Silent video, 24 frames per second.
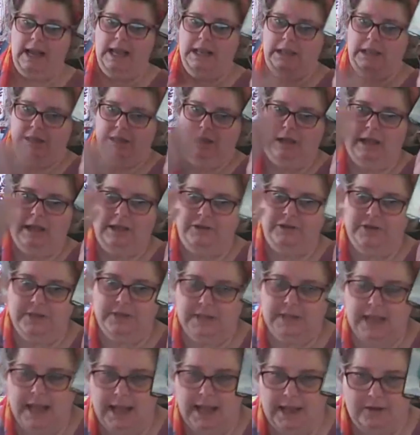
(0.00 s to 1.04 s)
at a
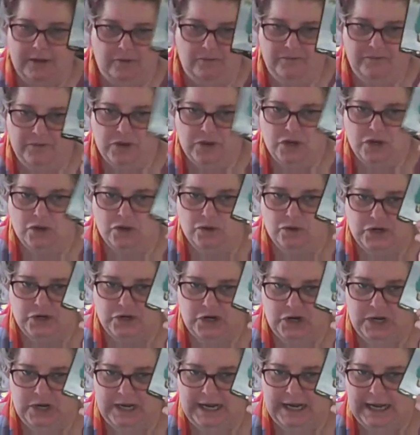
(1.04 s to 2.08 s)
start of a new journey